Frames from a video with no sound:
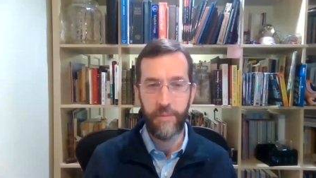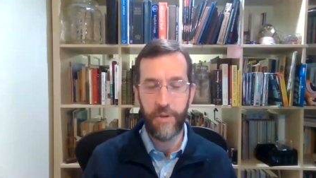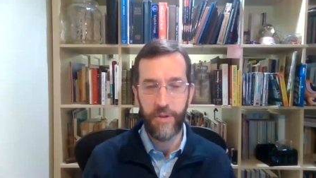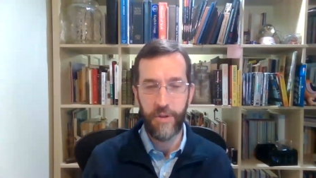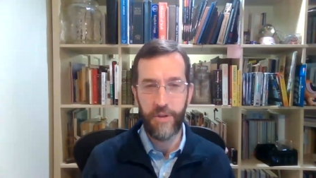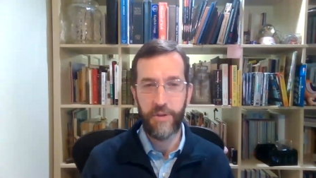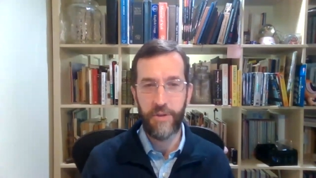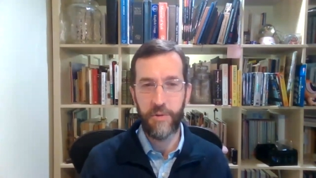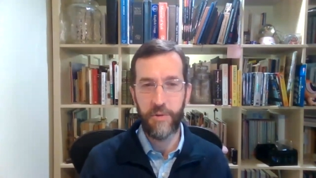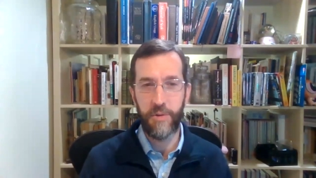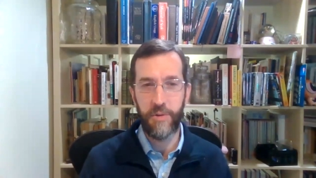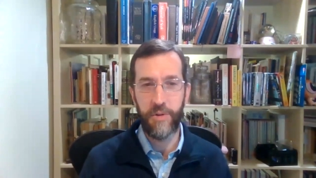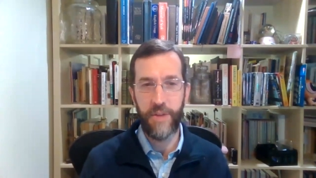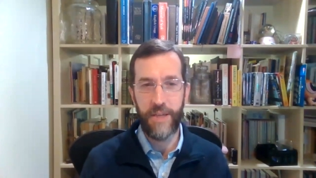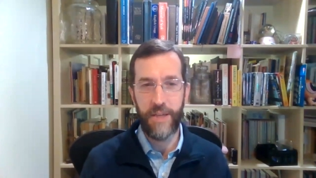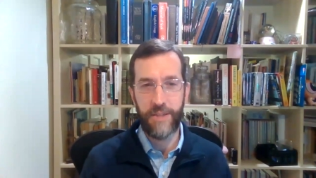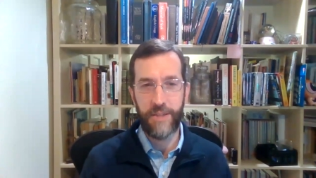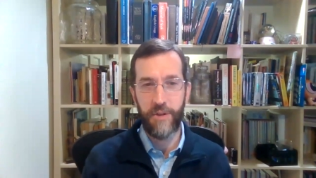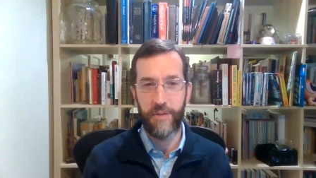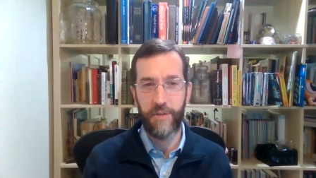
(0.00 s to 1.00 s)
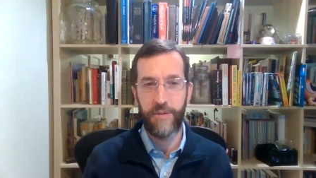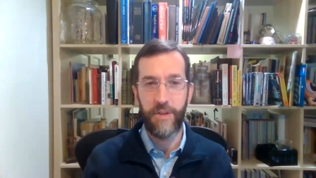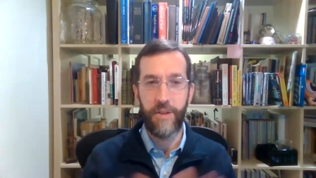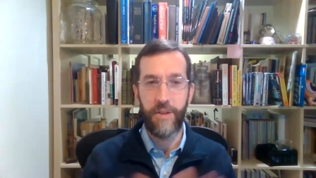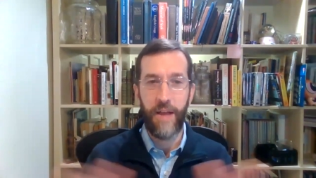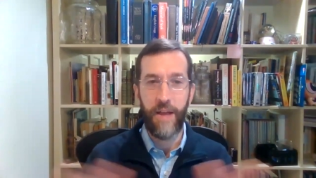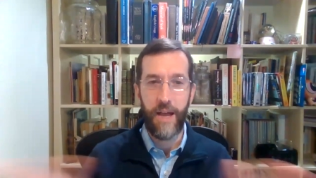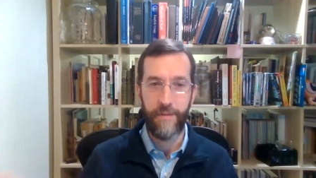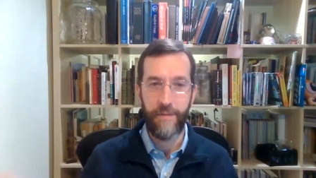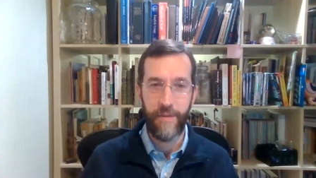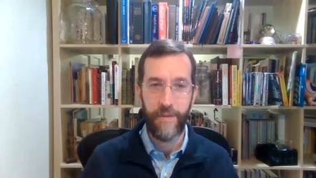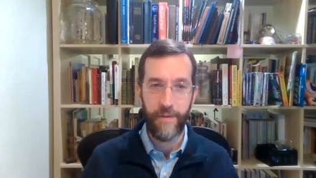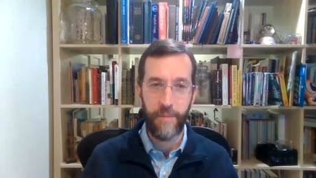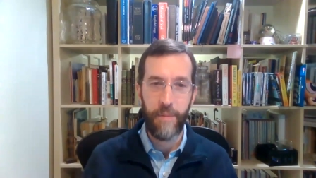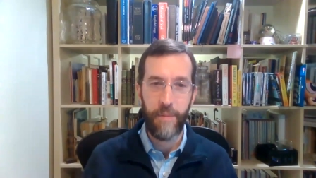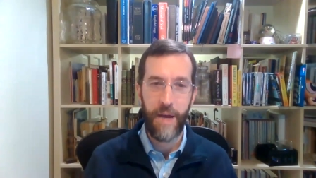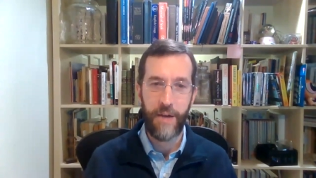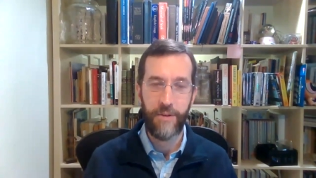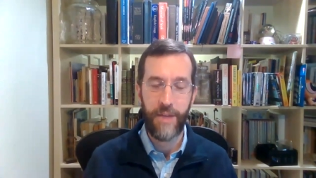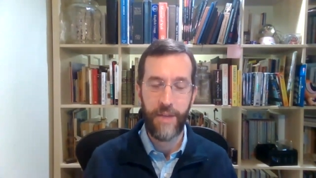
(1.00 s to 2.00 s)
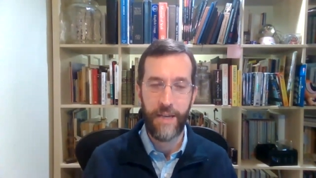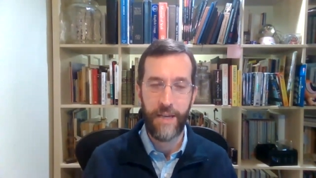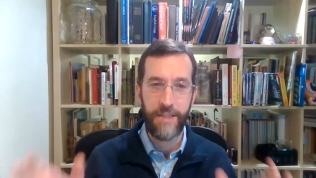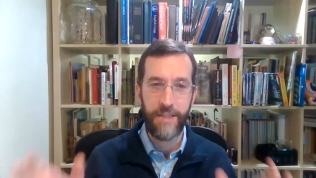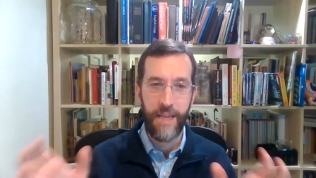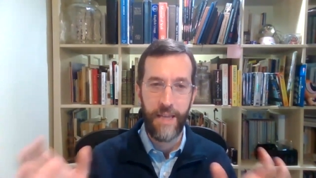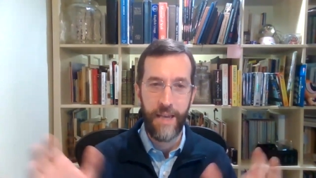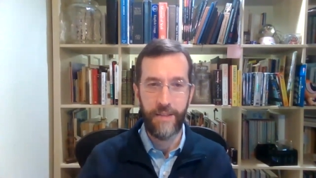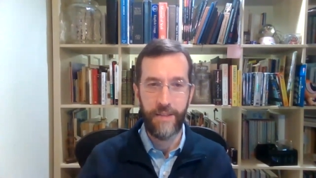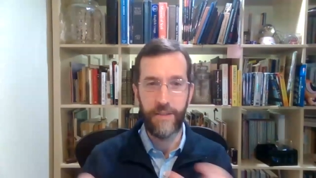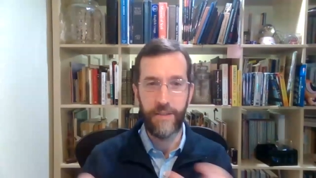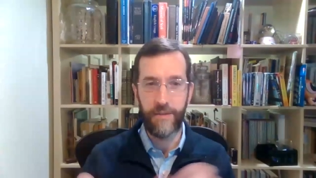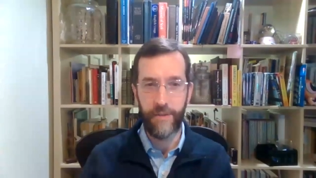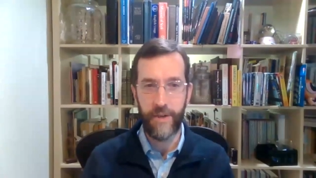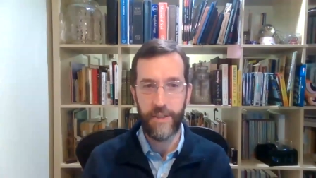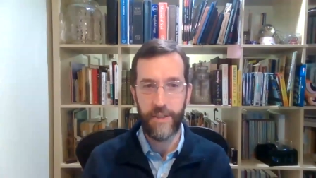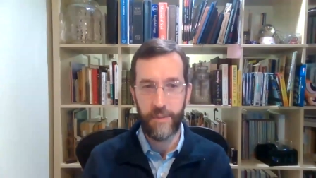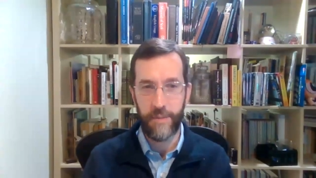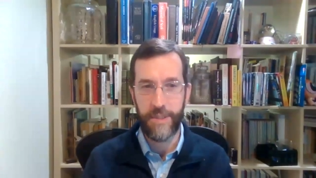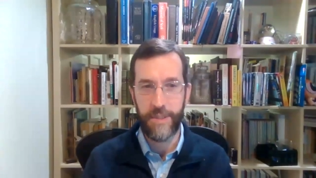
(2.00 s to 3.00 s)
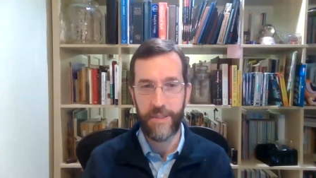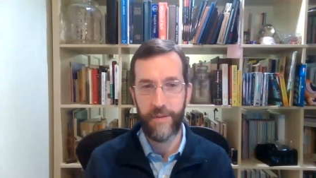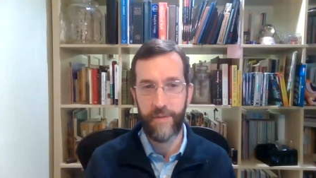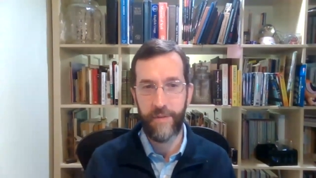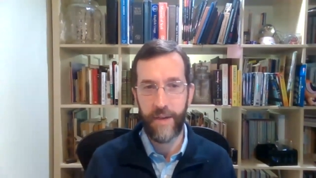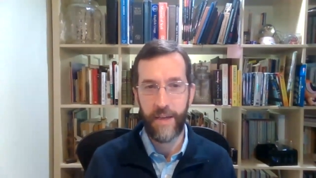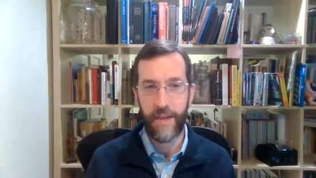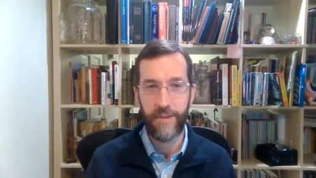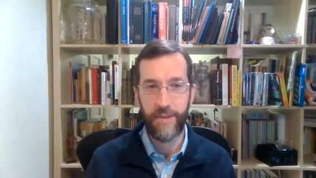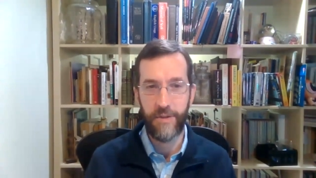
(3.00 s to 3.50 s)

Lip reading: to build a tool that serves a lot of different biotechs and is very specific.